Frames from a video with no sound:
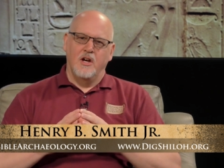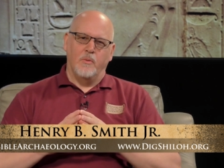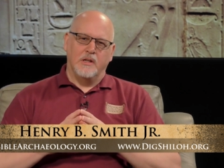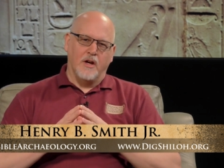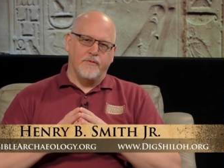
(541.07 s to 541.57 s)

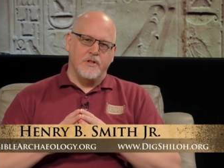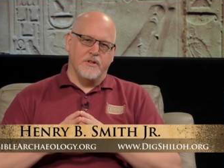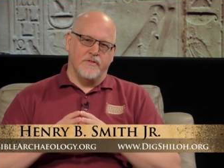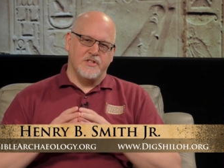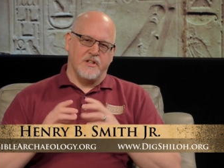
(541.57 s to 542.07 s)
We'd love for you
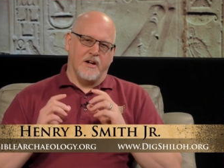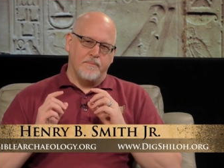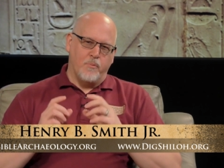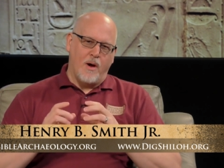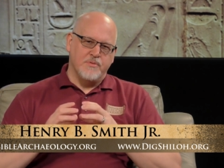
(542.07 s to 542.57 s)
to visit our
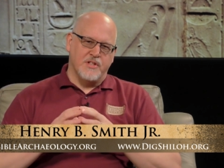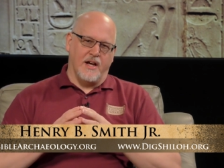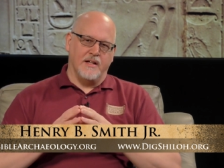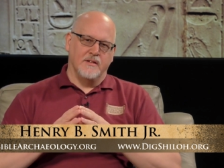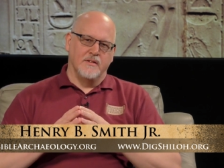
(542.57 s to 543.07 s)

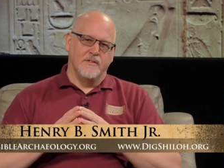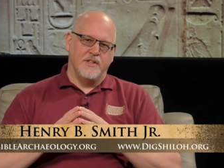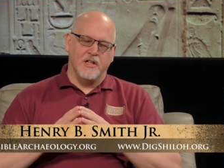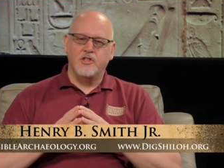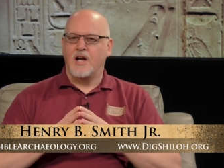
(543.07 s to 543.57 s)
website,
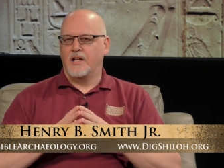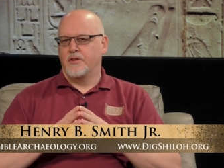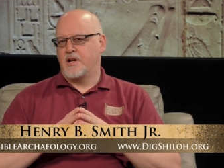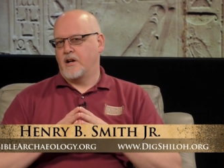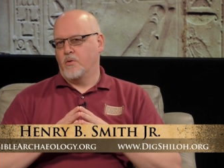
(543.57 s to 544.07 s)

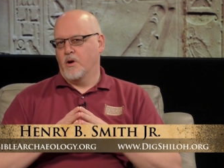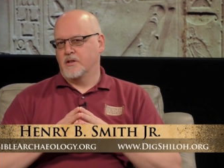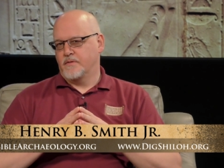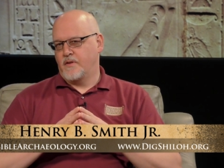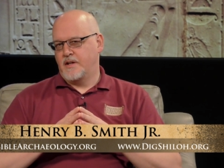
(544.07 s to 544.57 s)

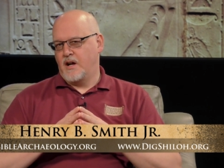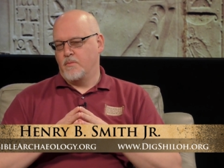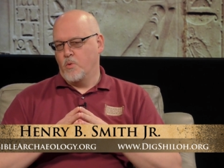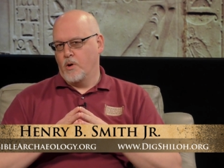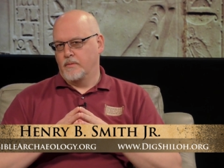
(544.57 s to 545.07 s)
digshiloh.org, to find
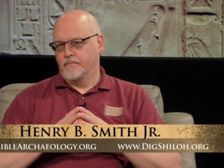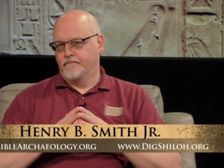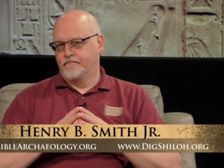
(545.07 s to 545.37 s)
out more.